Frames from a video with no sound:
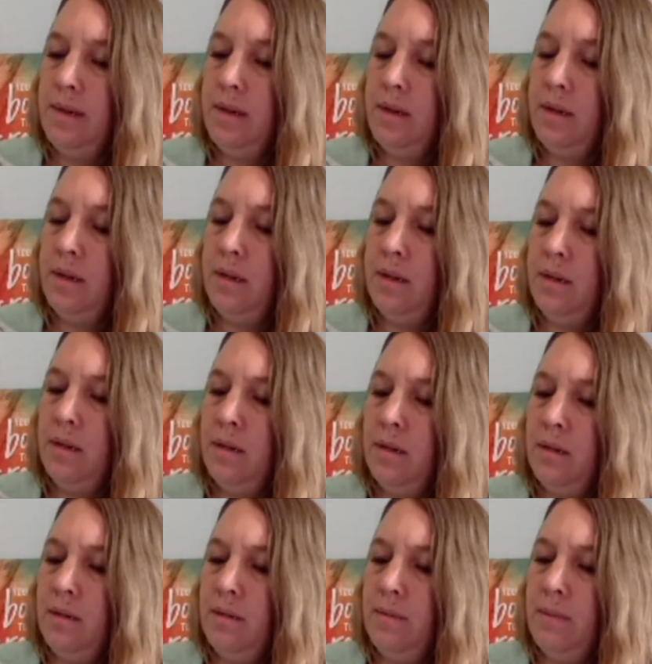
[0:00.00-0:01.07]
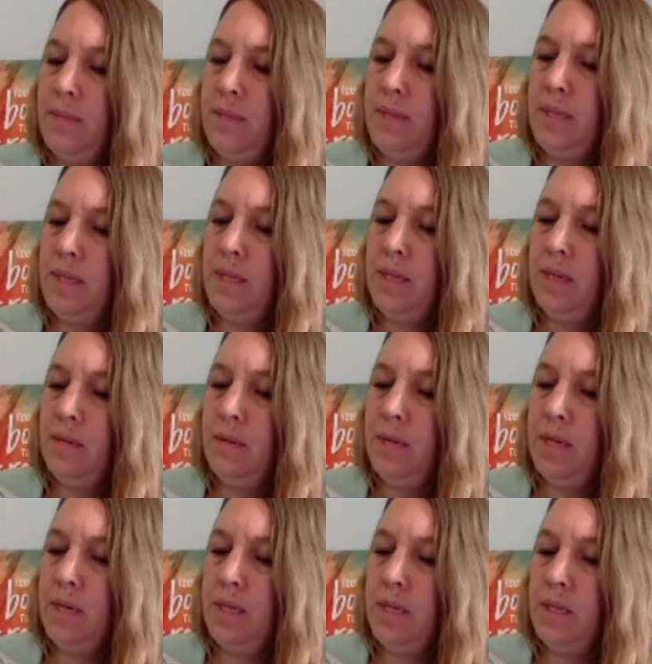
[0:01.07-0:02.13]
Let's see here. What
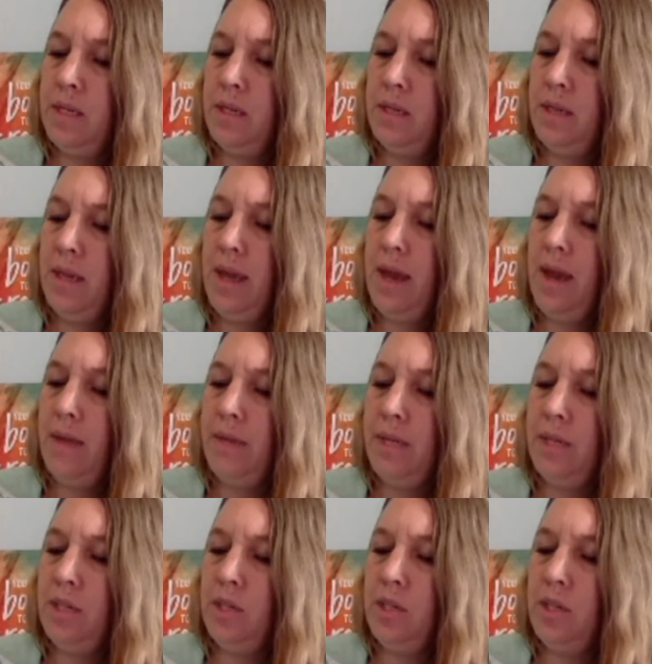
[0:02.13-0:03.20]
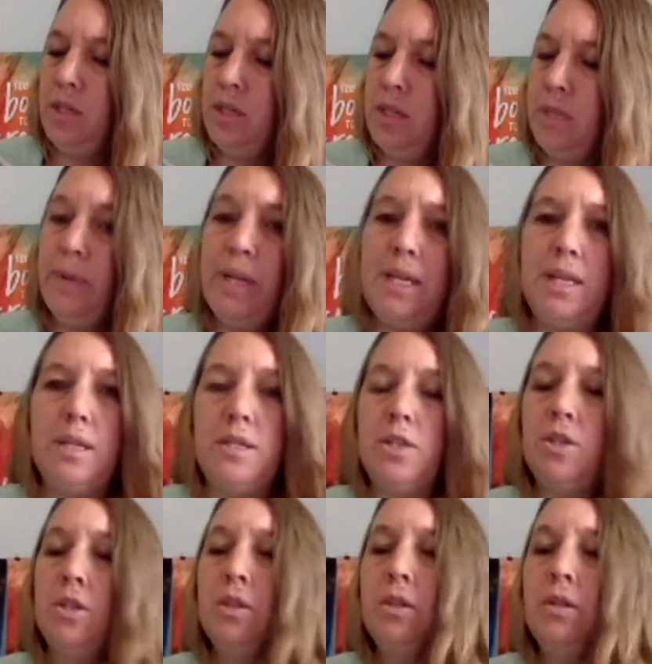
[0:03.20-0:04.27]
else? Cabbage,
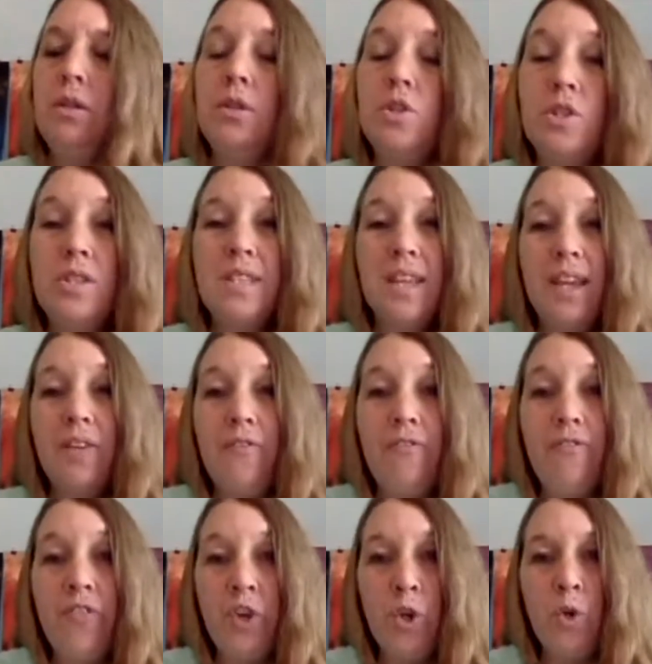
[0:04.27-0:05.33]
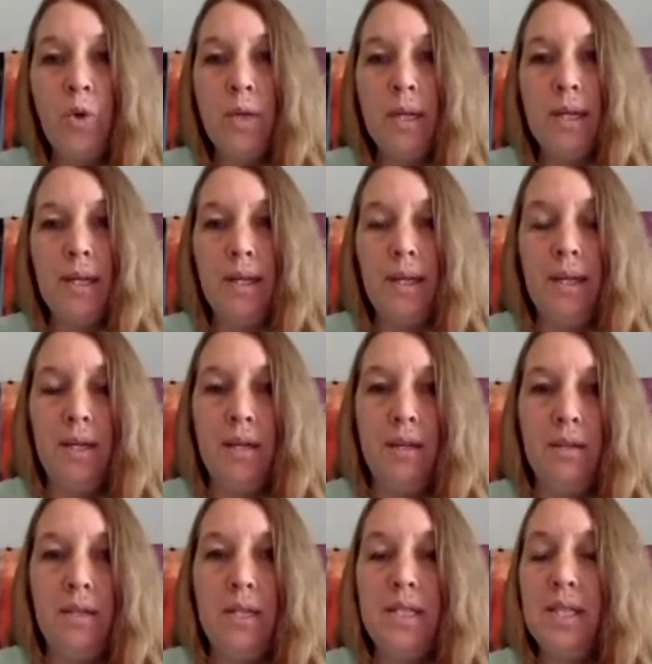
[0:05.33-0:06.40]
spinach. So there's like food in
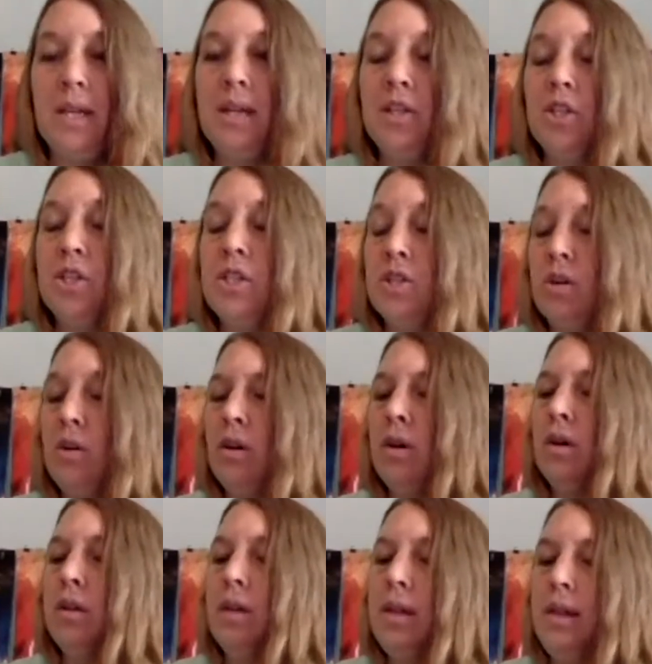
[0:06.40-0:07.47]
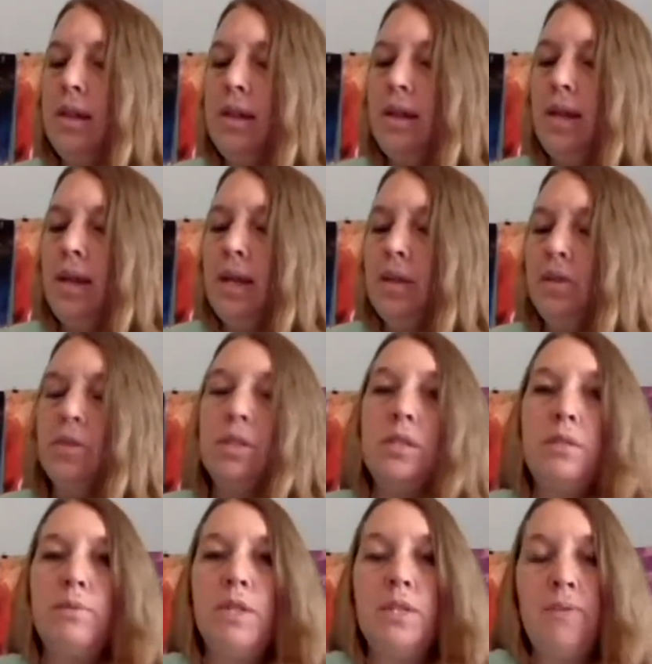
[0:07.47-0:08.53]
here. It's not just all, hey, there's
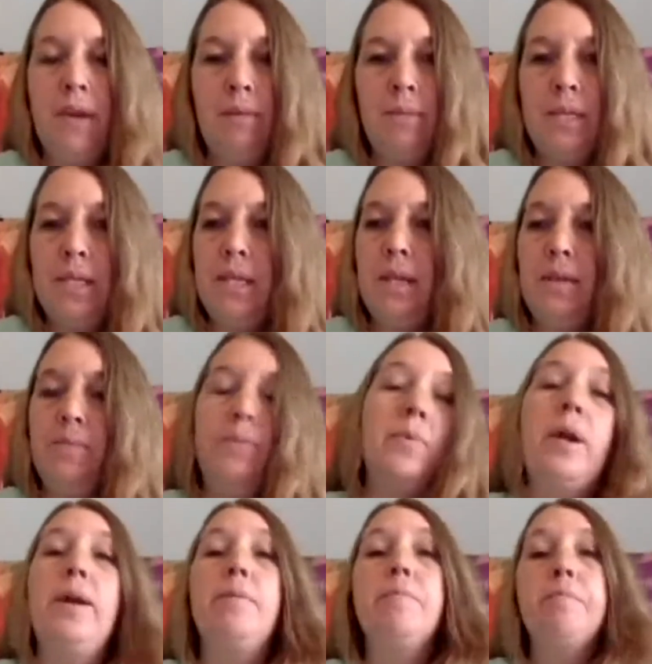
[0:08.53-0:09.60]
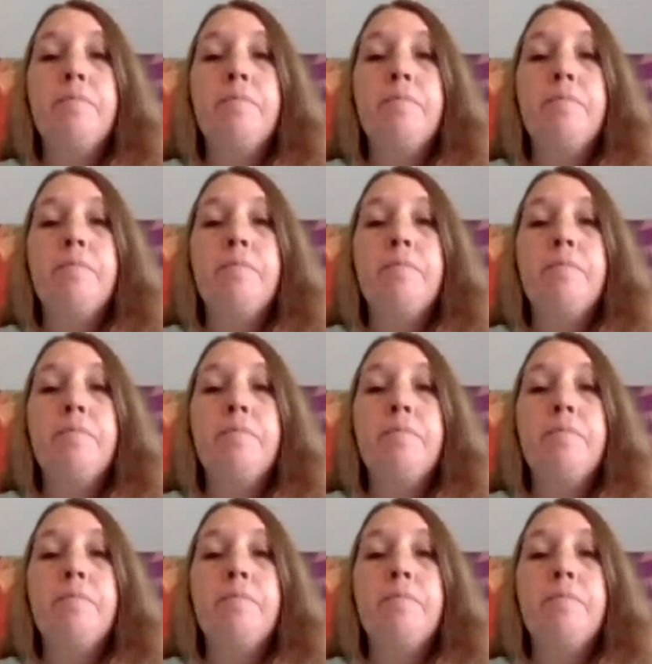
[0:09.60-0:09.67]
this much vitamin C, right?